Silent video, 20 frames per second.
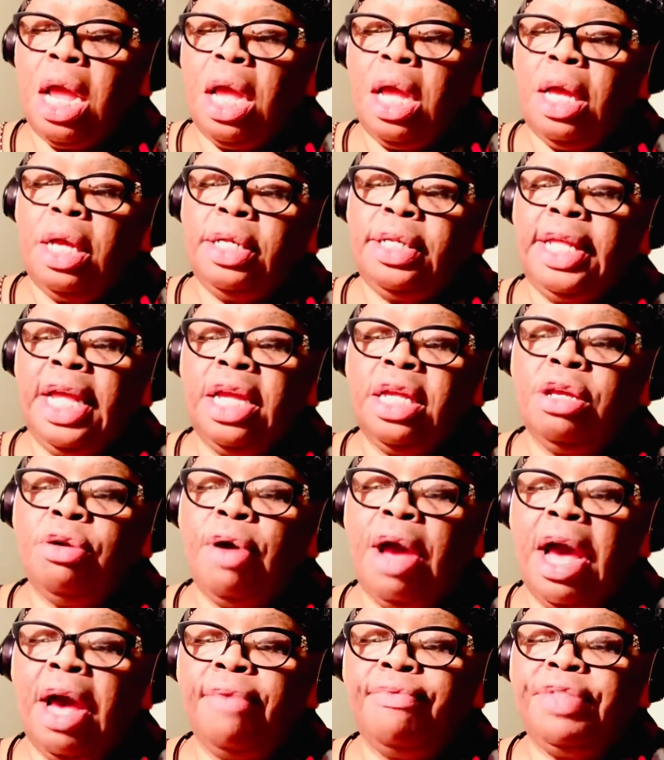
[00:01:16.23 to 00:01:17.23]
Then you
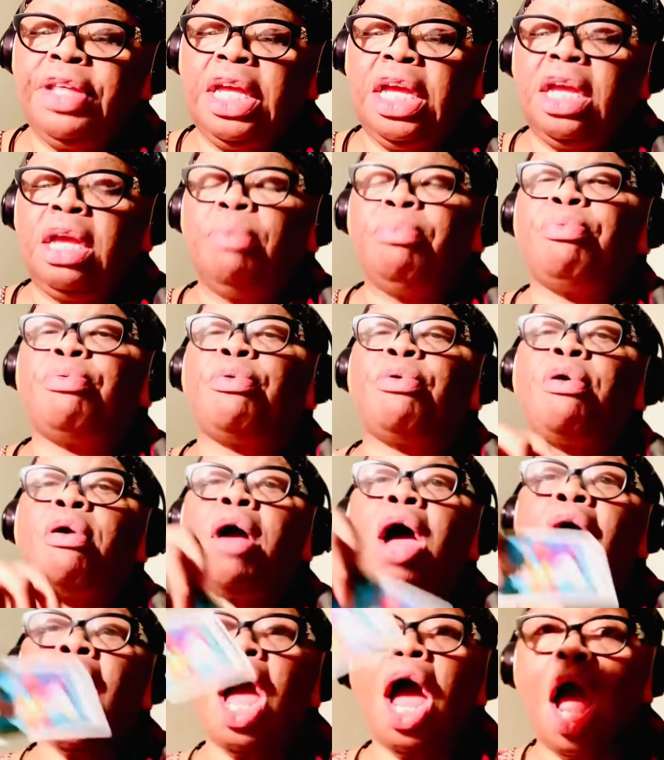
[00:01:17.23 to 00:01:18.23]
have the
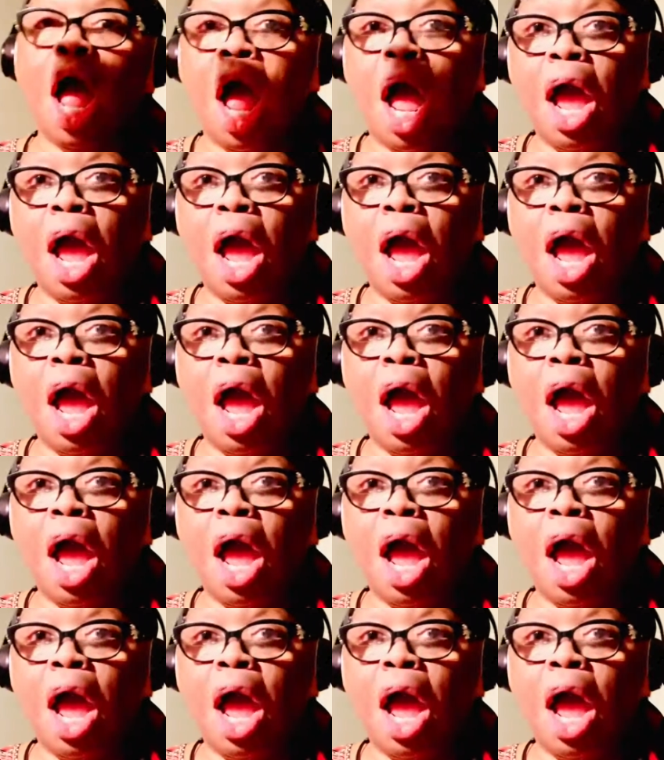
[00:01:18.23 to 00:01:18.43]
emperor,